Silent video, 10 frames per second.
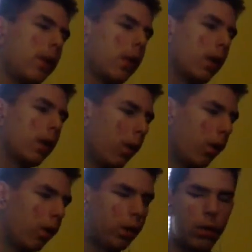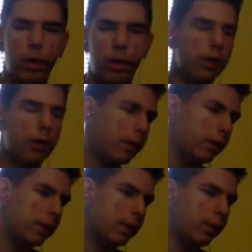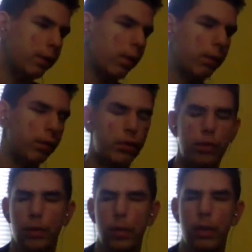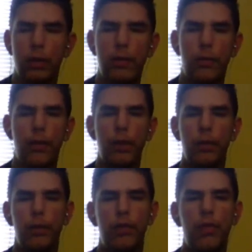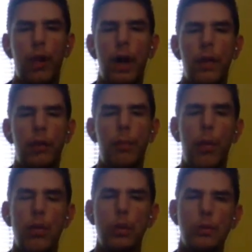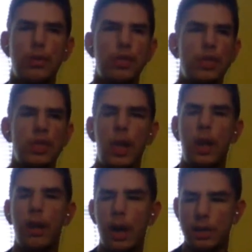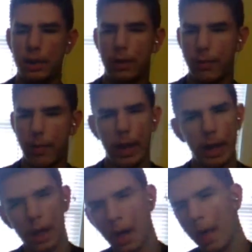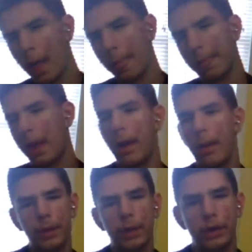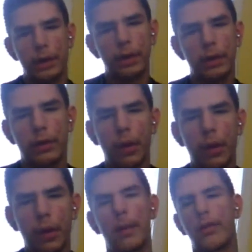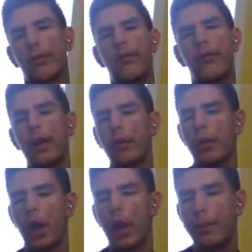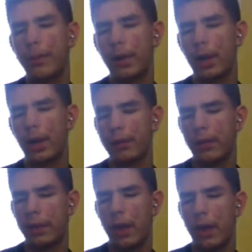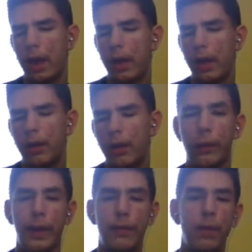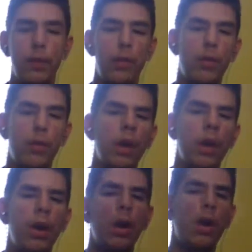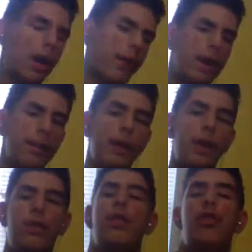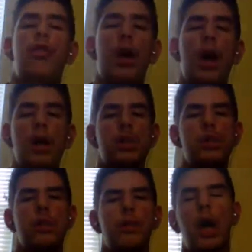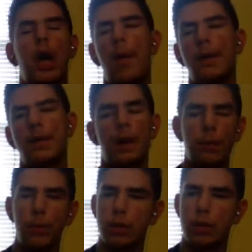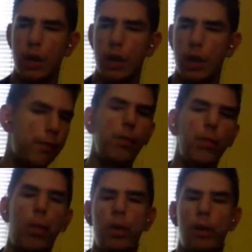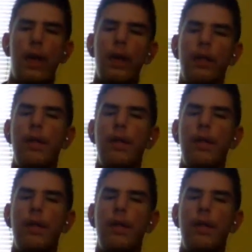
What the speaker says: Or not to a different team. I'm going over to a different side of sports, which is just analyzing them. Now, we are here to talk about the final topic of the day or the afternoon. If anybody is in the chat, just leave a comment. Tell me what's up. If you want anything to be